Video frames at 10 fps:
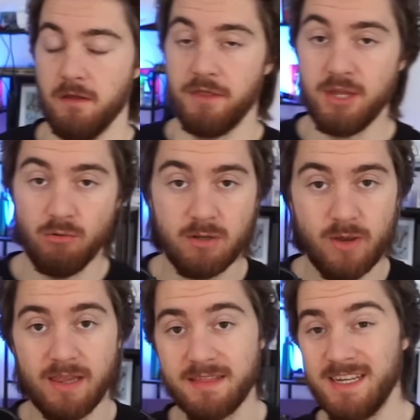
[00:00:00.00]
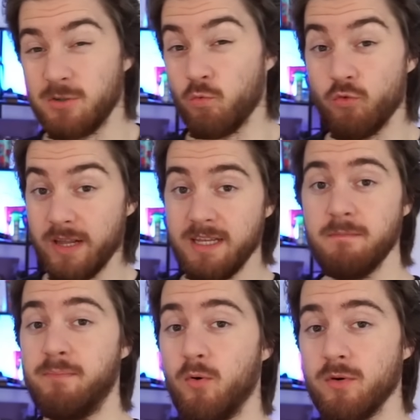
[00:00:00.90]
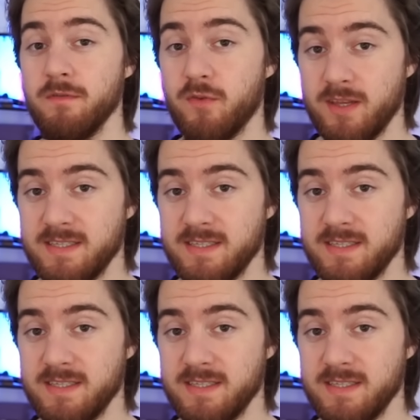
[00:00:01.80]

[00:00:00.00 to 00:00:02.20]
The only relic that is really important for this